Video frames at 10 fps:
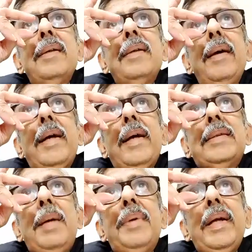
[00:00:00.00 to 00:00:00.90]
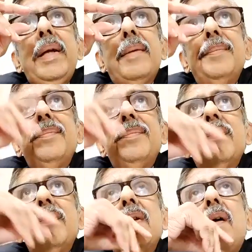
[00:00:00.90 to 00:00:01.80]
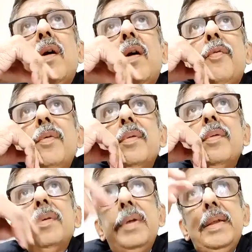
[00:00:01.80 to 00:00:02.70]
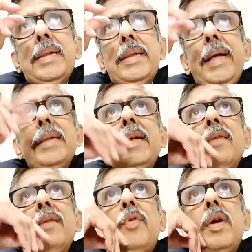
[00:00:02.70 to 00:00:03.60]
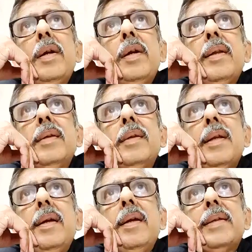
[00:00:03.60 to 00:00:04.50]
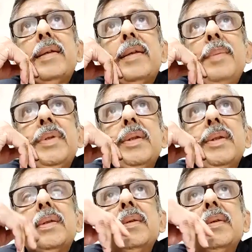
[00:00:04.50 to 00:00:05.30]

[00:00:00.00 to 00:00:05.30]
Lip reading: exempted, or his case can fall under the general exceptions,